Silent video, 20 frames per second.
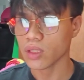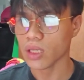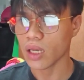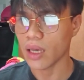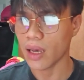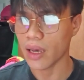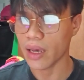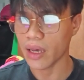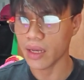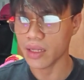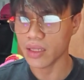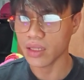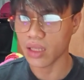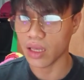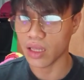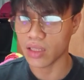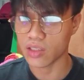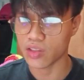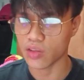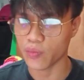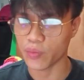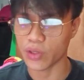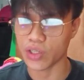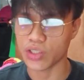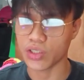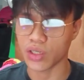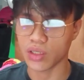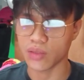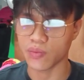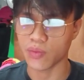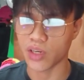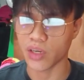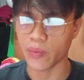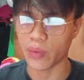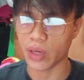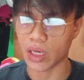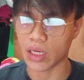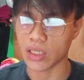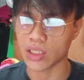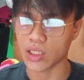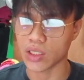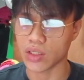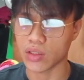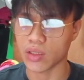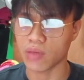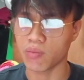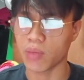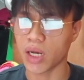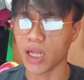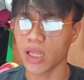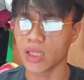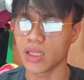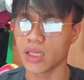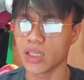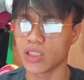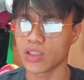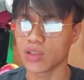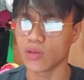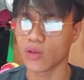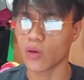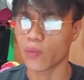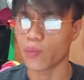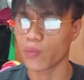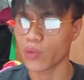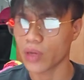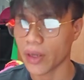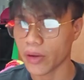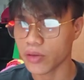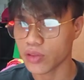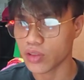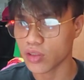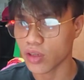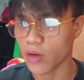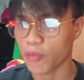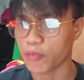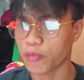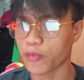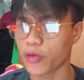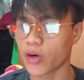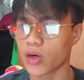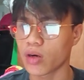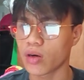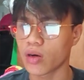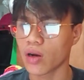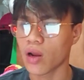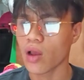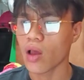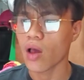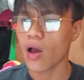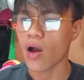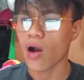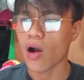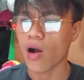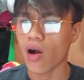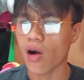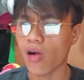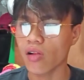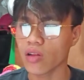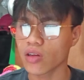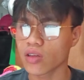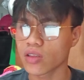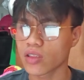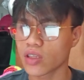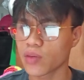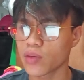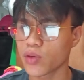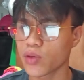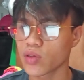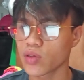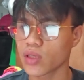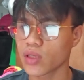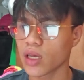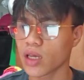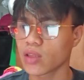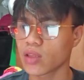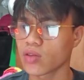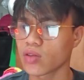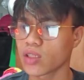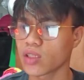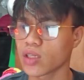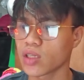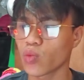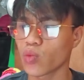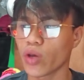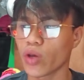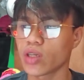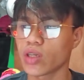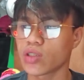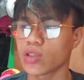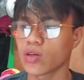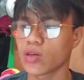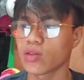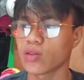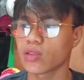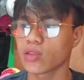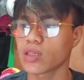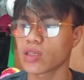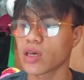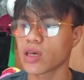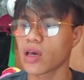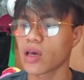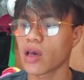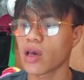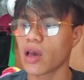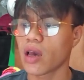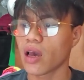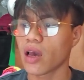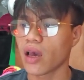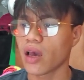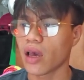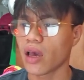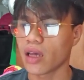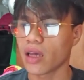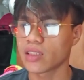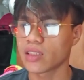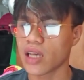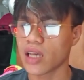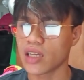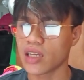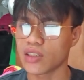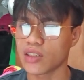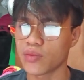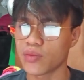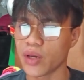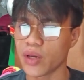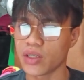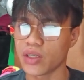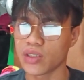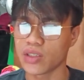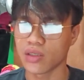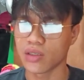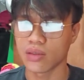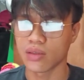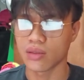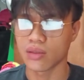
and insufficient verification and validation of ground software all contributed to the situation's exacerbation.